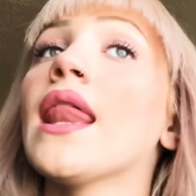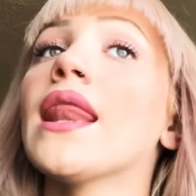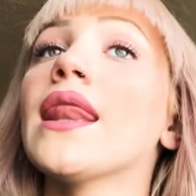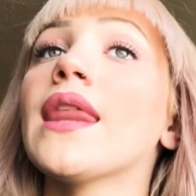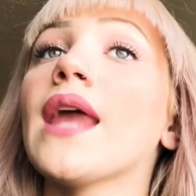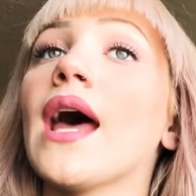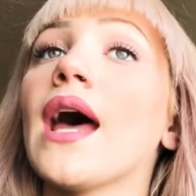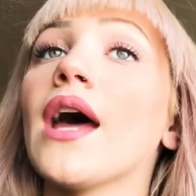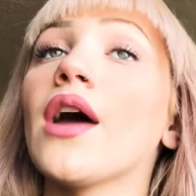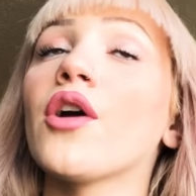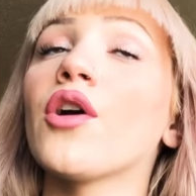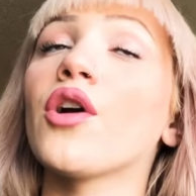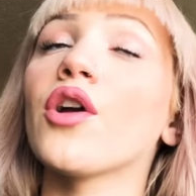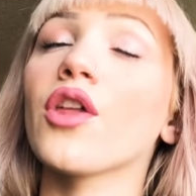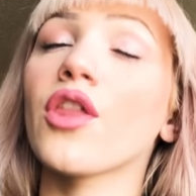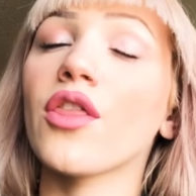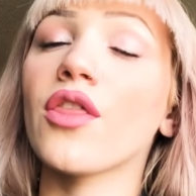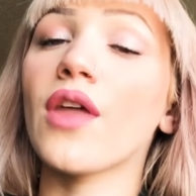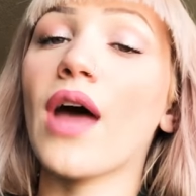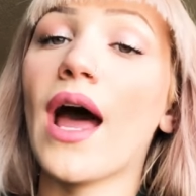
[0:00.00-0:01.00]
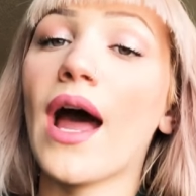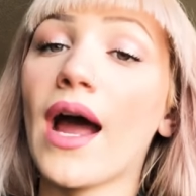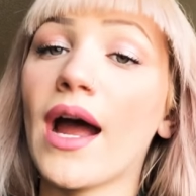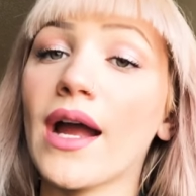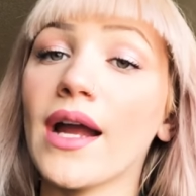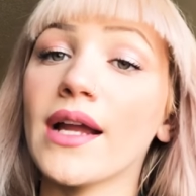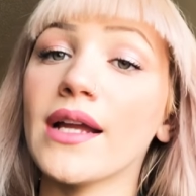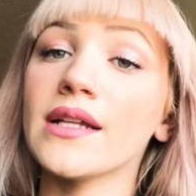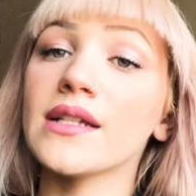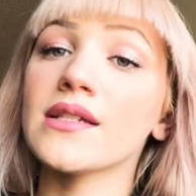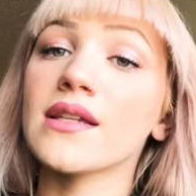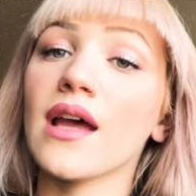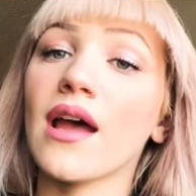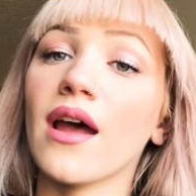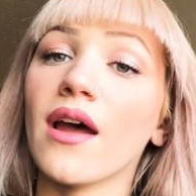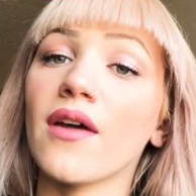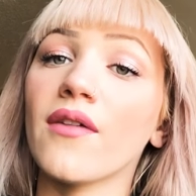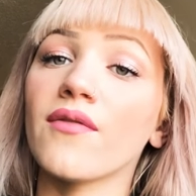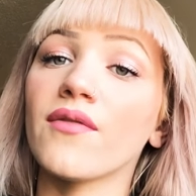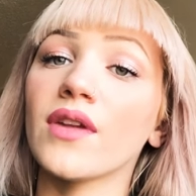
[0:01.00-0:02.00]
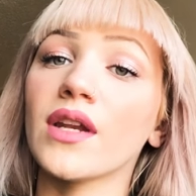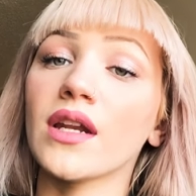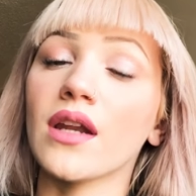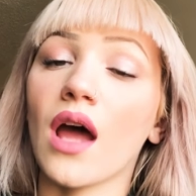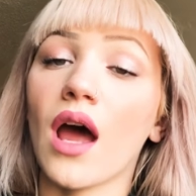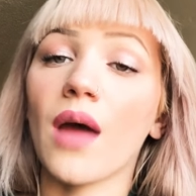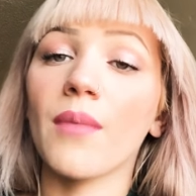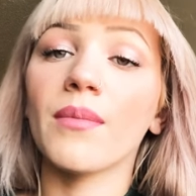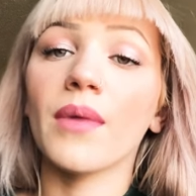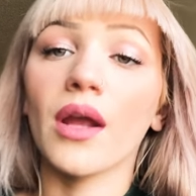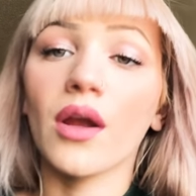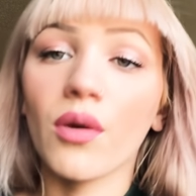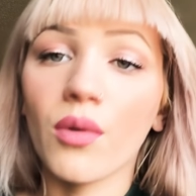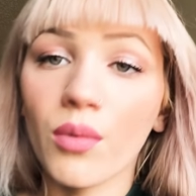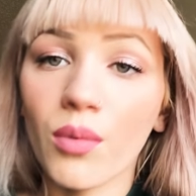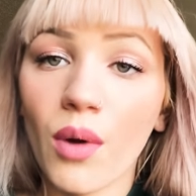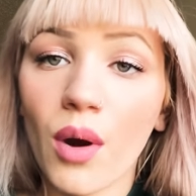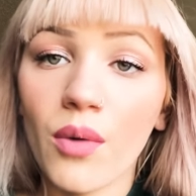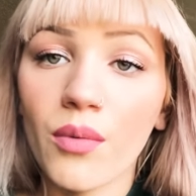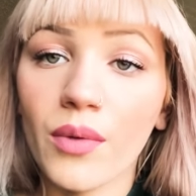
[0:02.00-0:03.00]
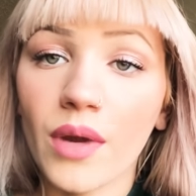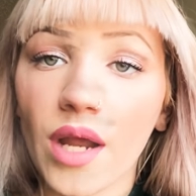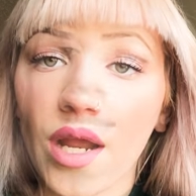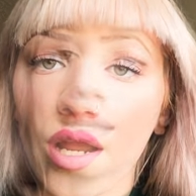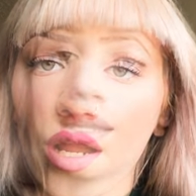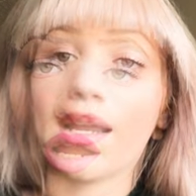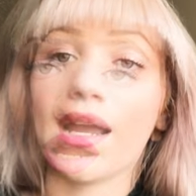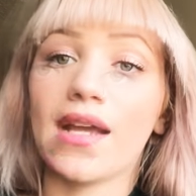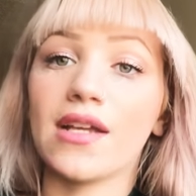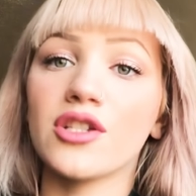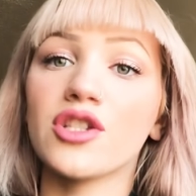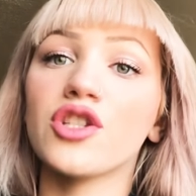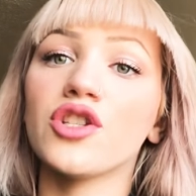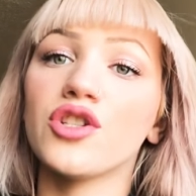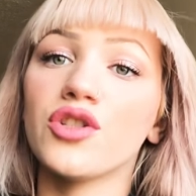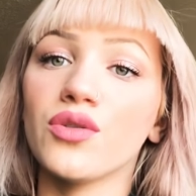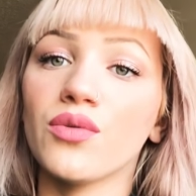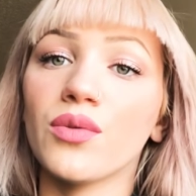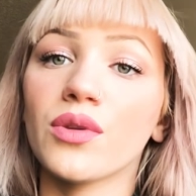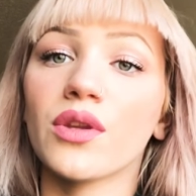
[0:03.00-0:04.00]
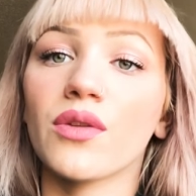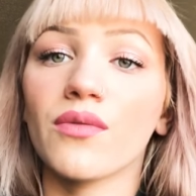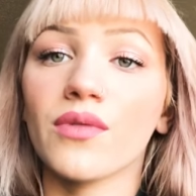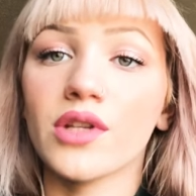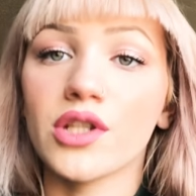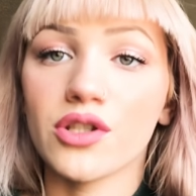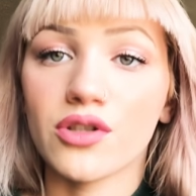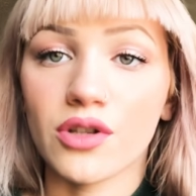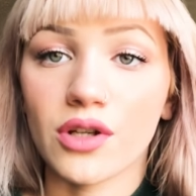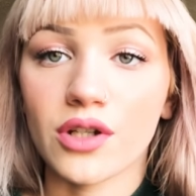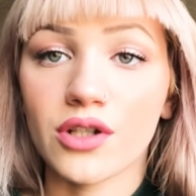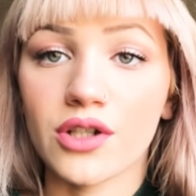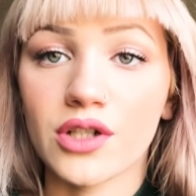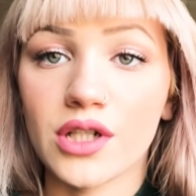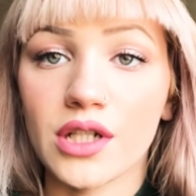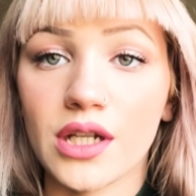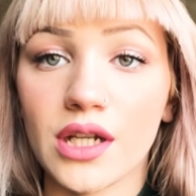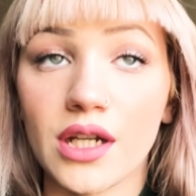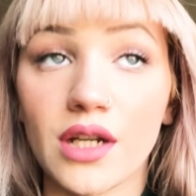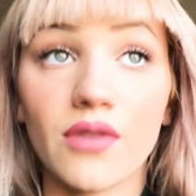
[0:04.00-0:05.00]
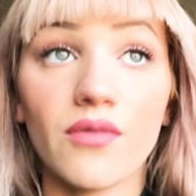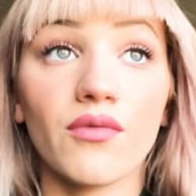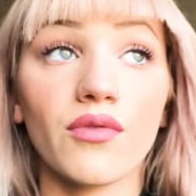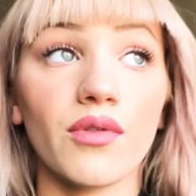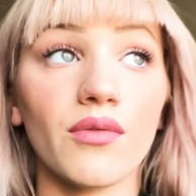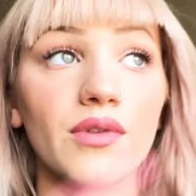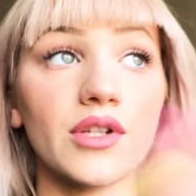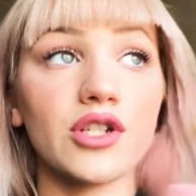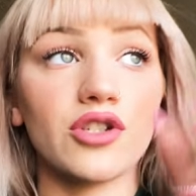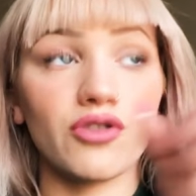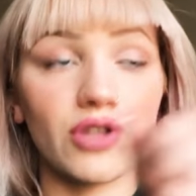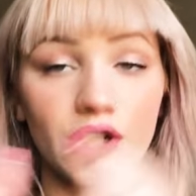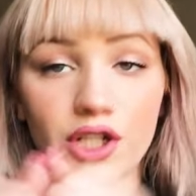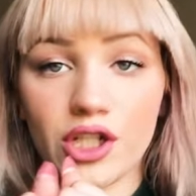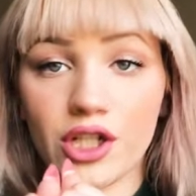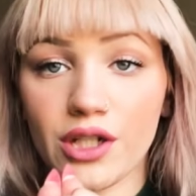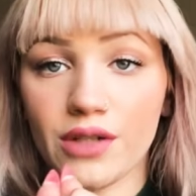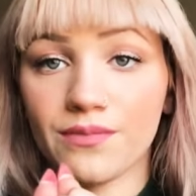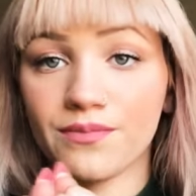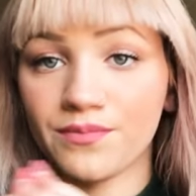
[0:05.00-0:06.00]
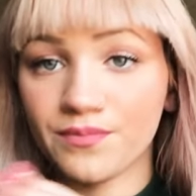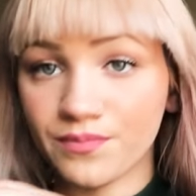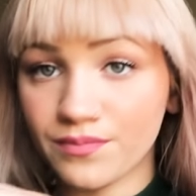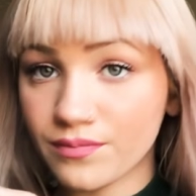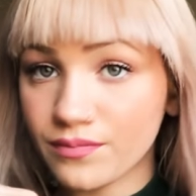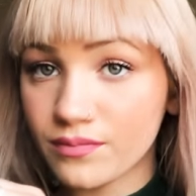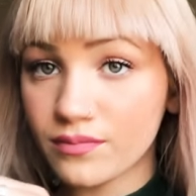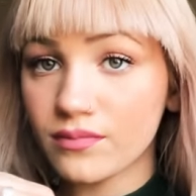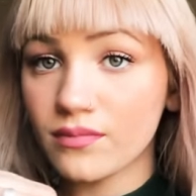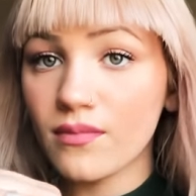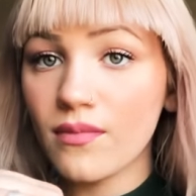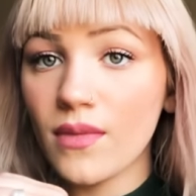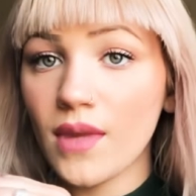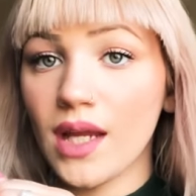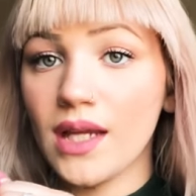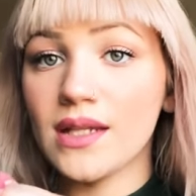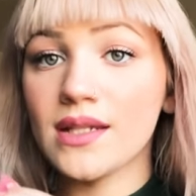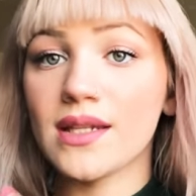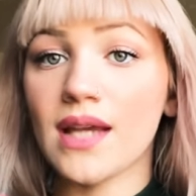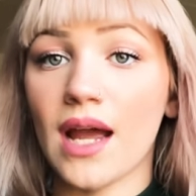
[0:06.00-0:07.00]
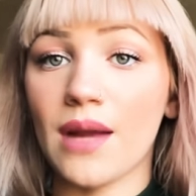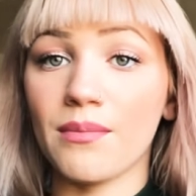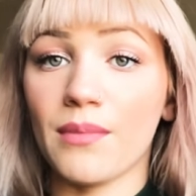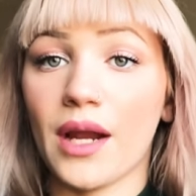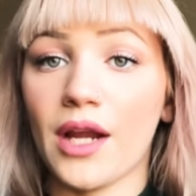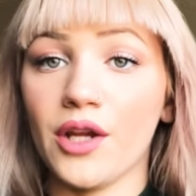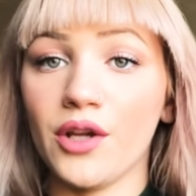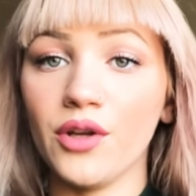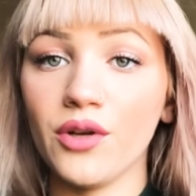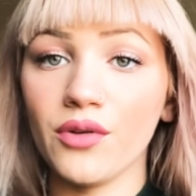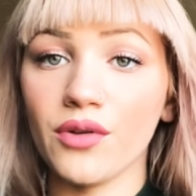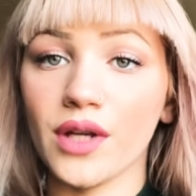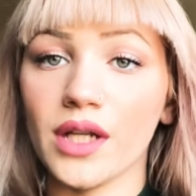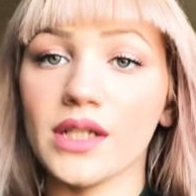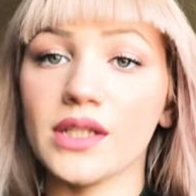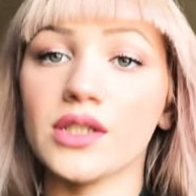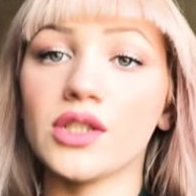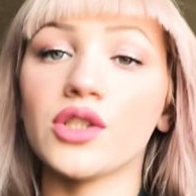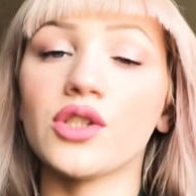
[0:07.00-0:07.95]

that her thighs have not been growing and it has to do with the restricted the restriction inside my uterus.